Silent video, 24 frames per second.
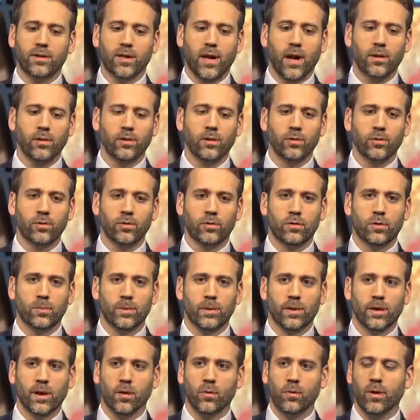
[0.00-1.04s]
tell you to
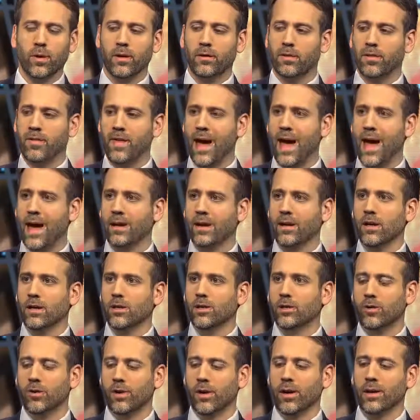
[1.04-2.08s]
begin with that
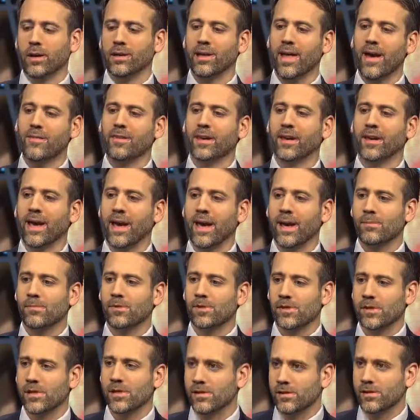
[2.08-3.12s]
you're in an 11-game
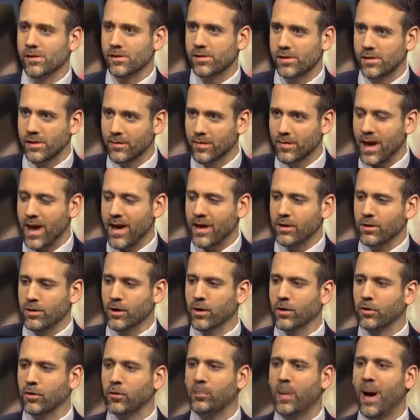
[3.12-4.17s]
season, Stephen A., and you're
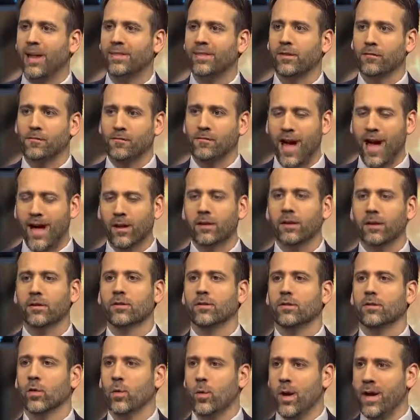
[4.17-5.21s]
going to spot the
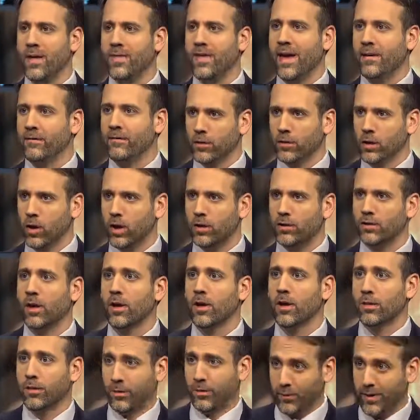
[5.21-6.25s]
Falcons the way they've looked
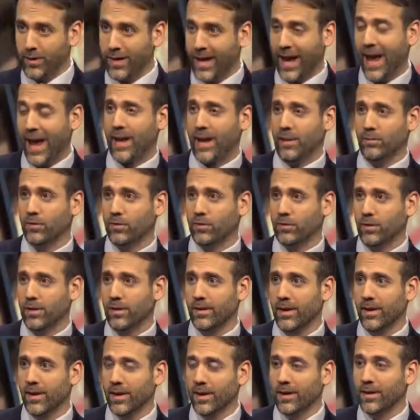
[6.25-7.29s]
3 games
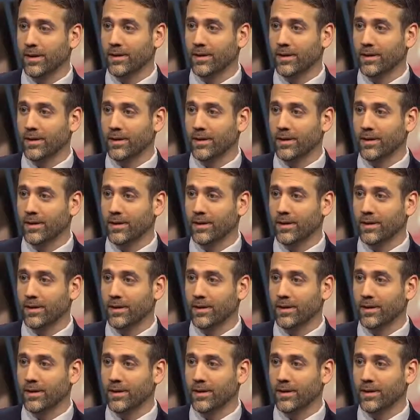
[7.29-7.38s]
in an